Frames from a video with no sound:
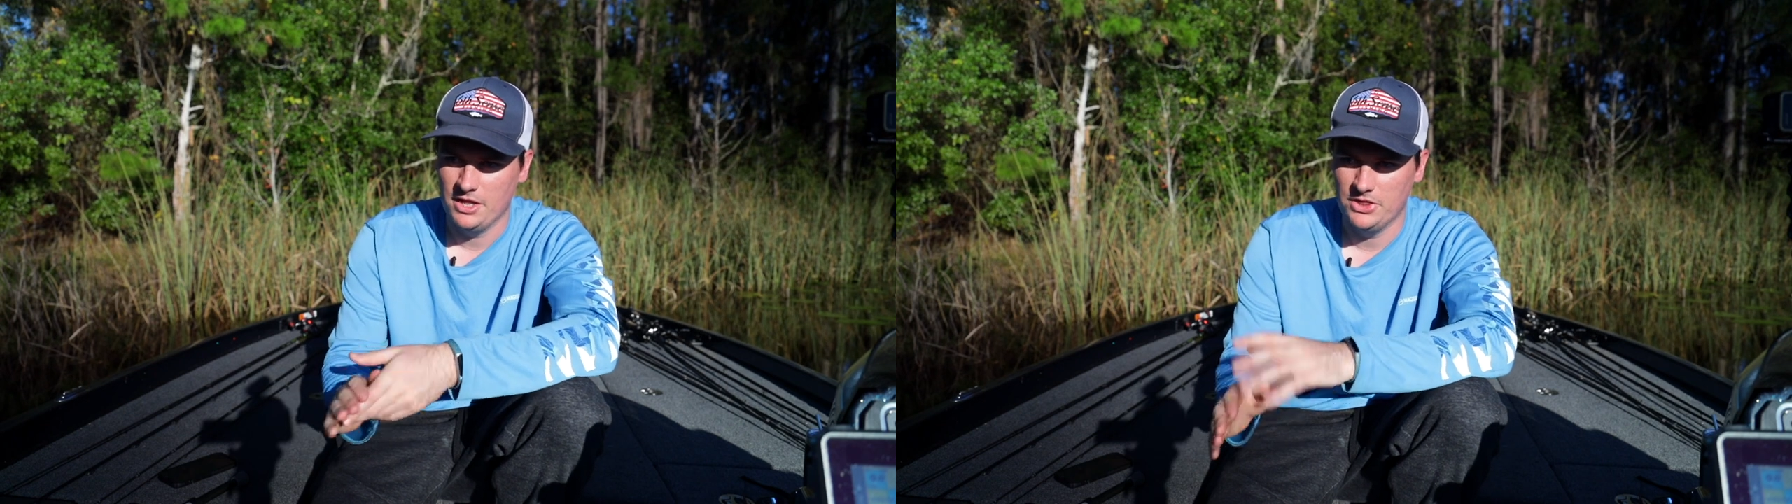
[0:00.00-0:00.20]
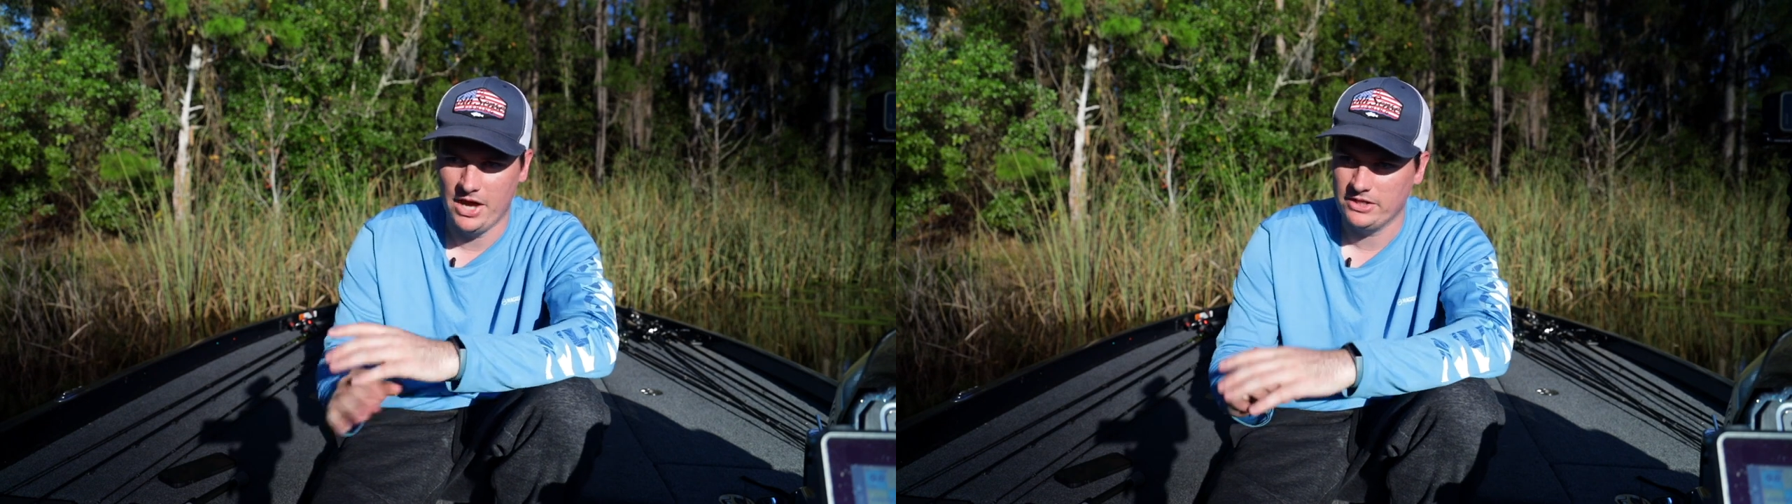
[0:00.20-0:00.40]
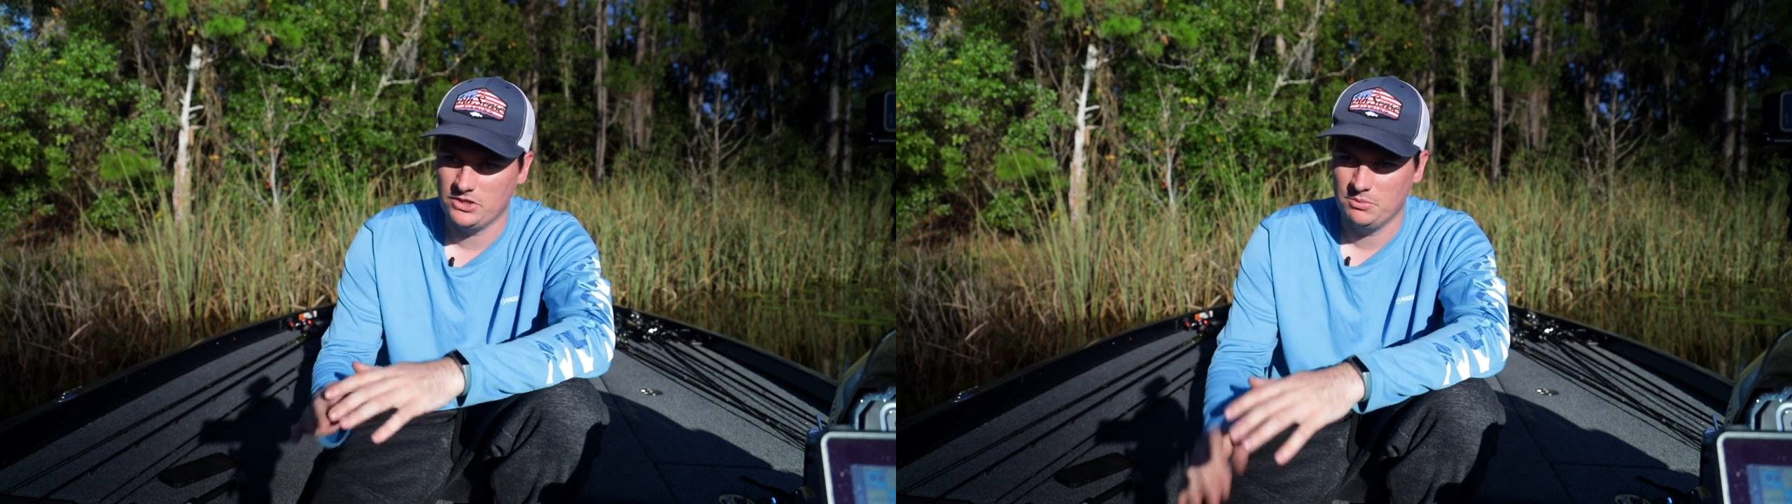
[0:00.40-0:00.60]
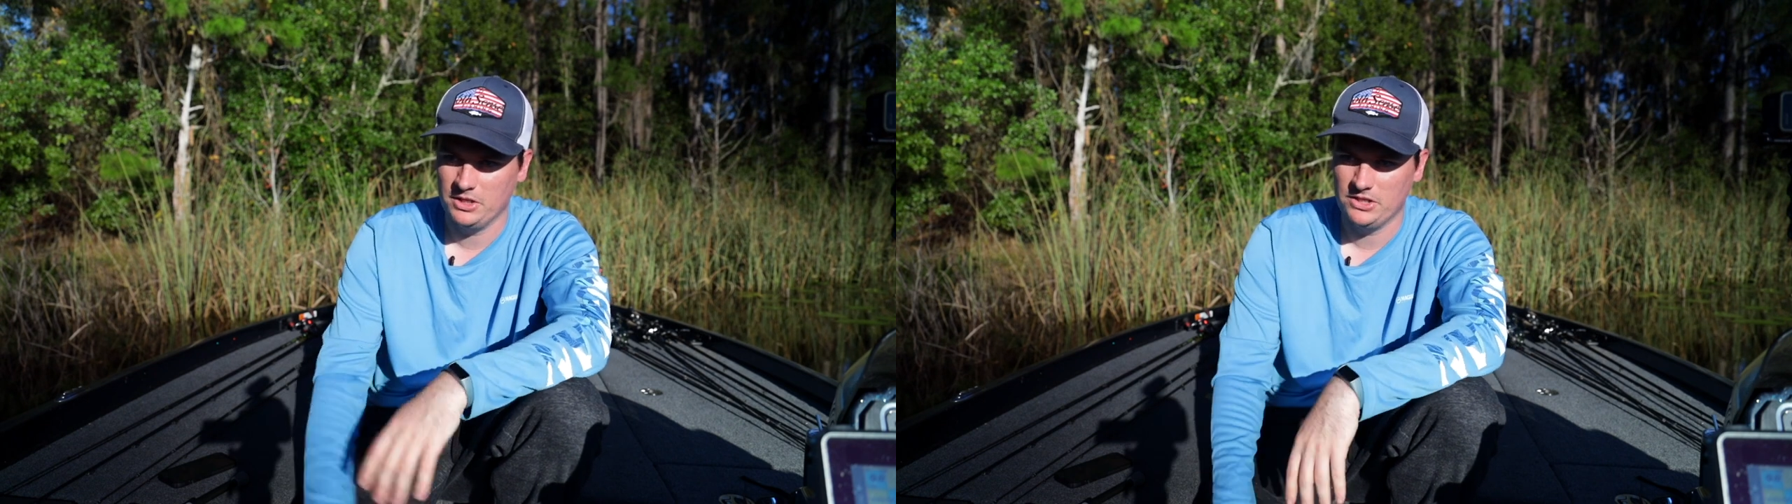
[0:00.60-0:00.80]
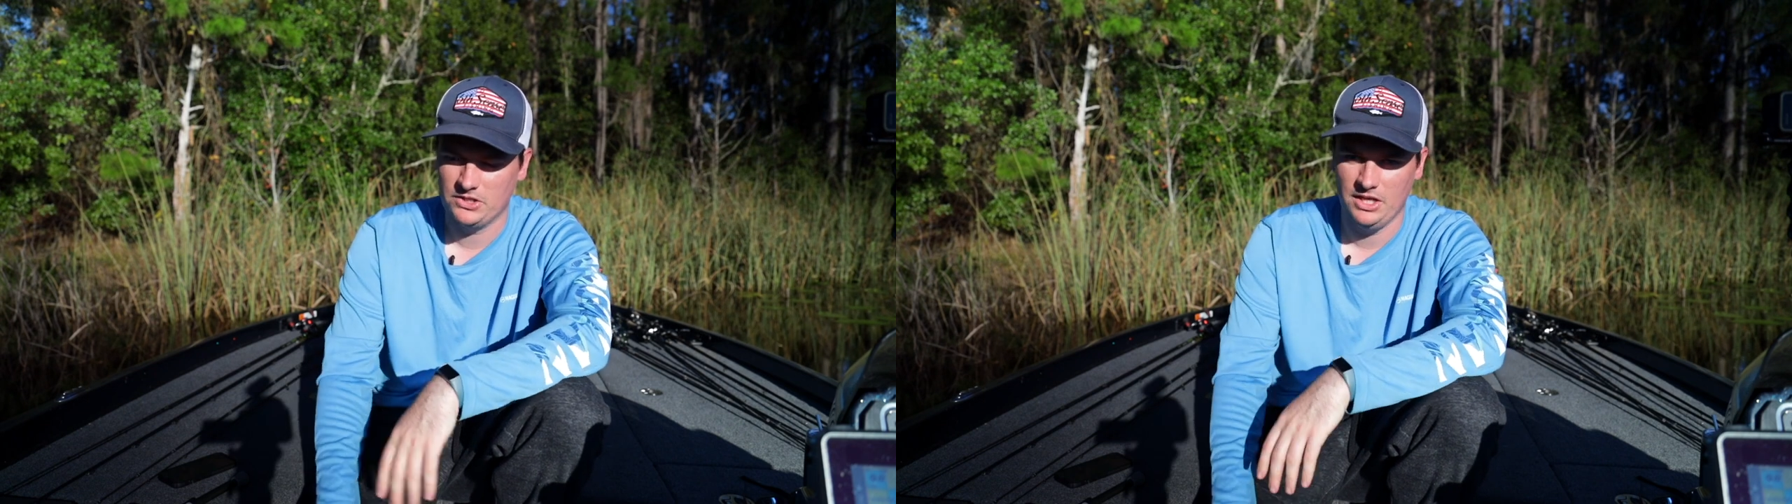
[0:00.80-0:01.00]
that's the
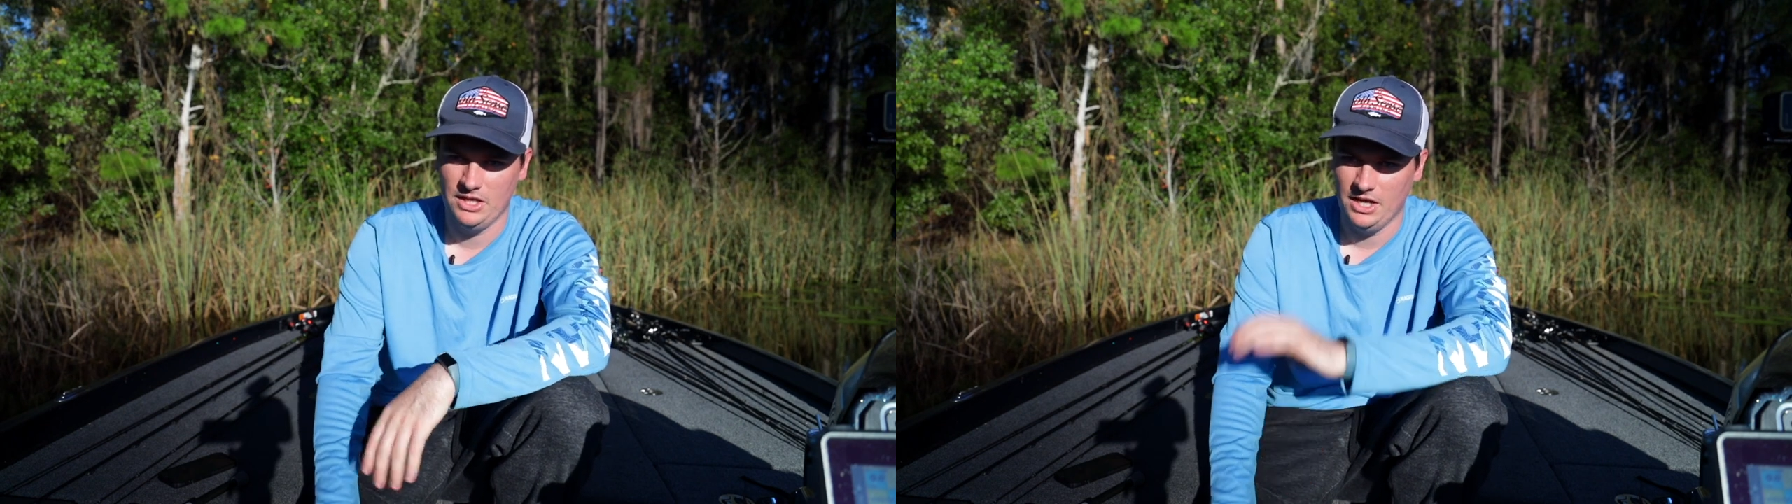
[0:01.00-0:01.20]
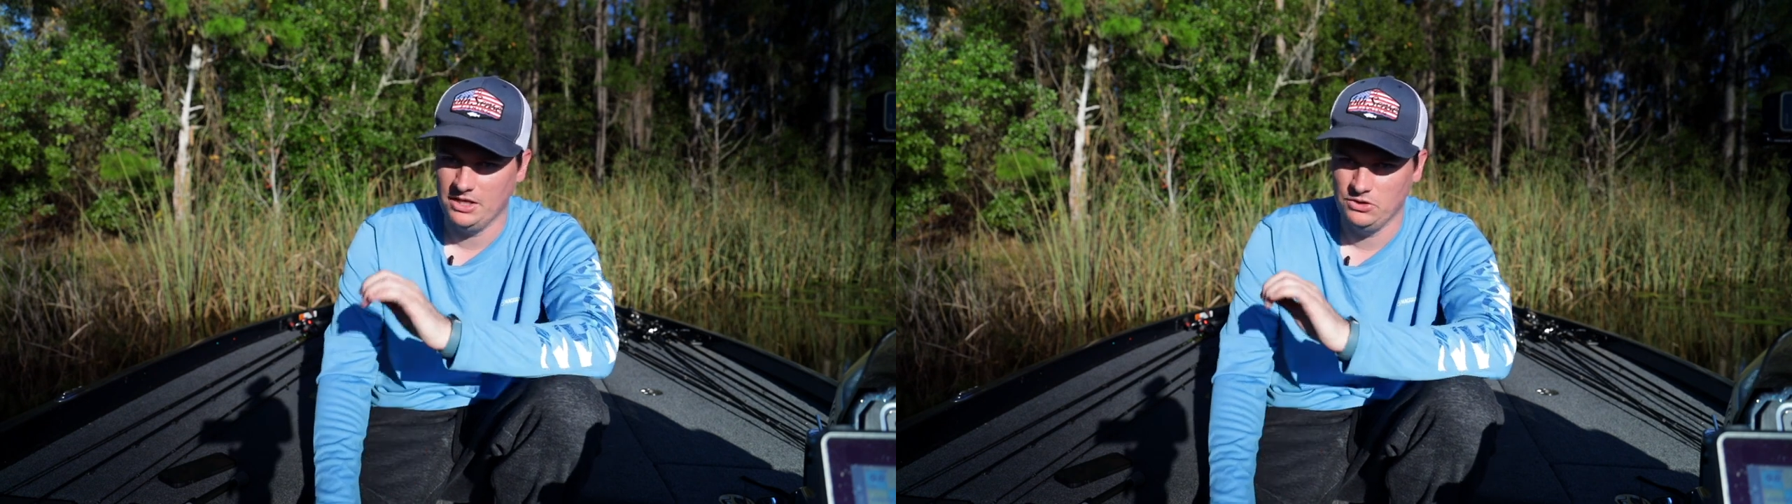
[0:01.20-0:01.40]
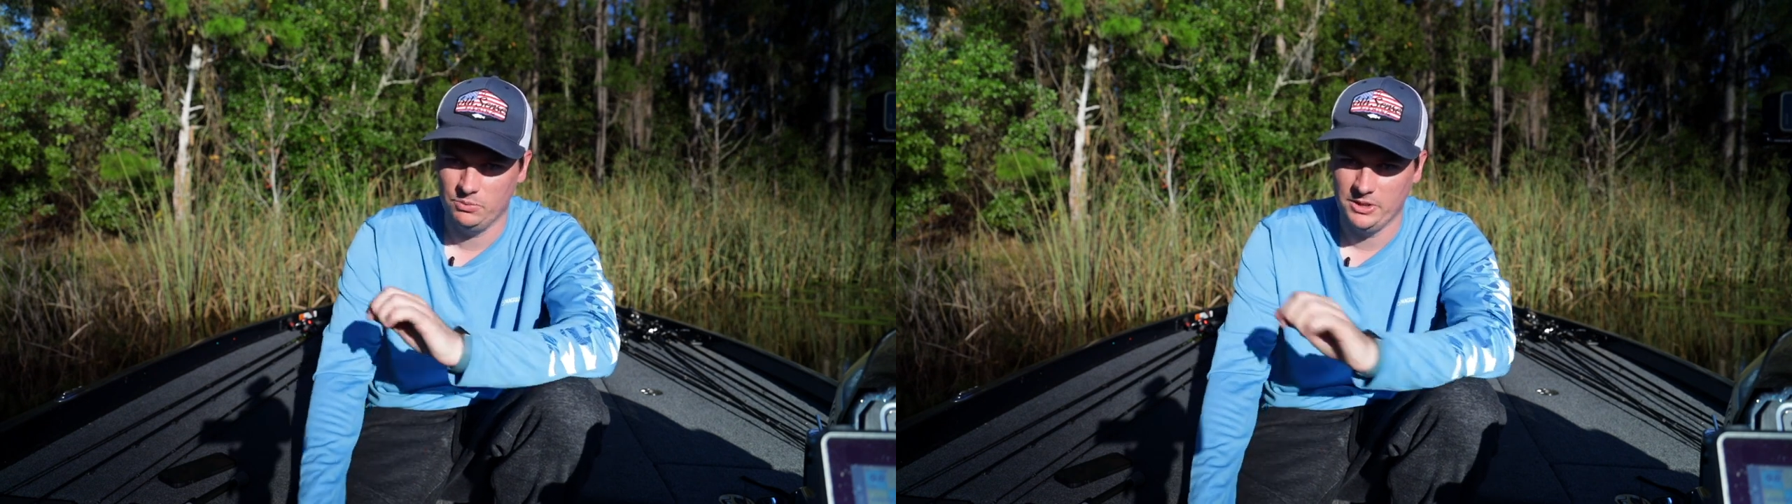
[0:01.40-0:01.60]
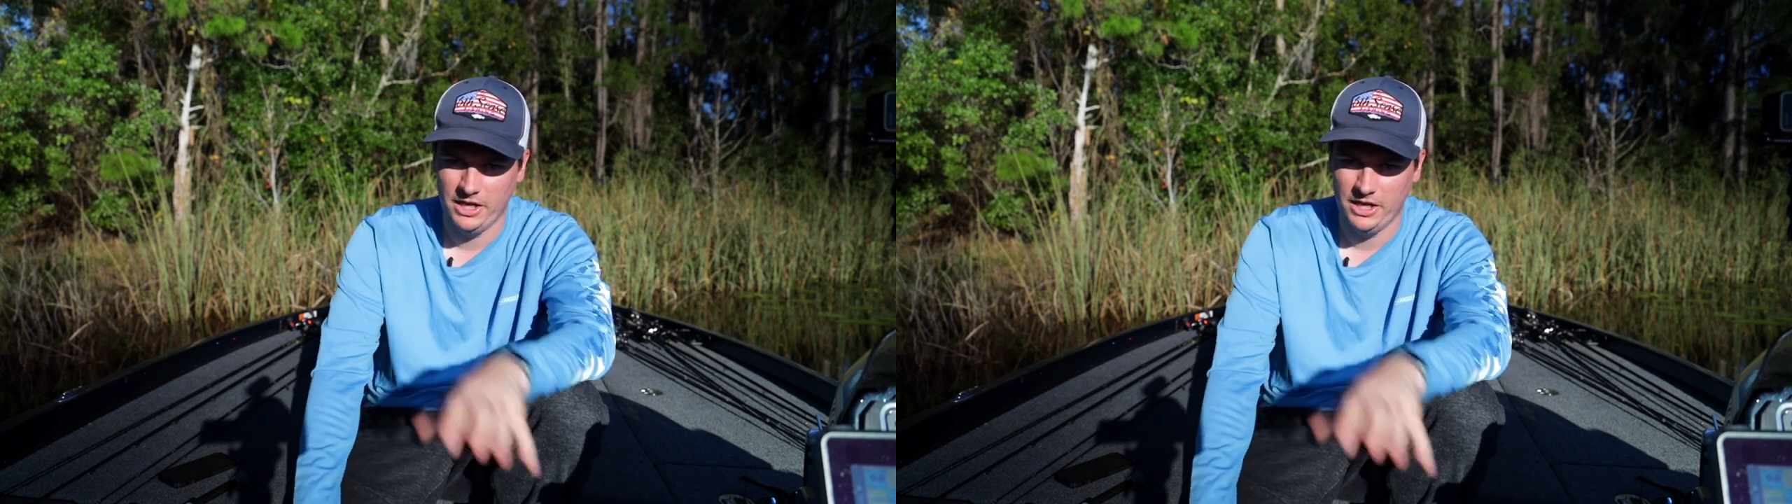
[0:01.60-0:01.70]
biggest key and you'll be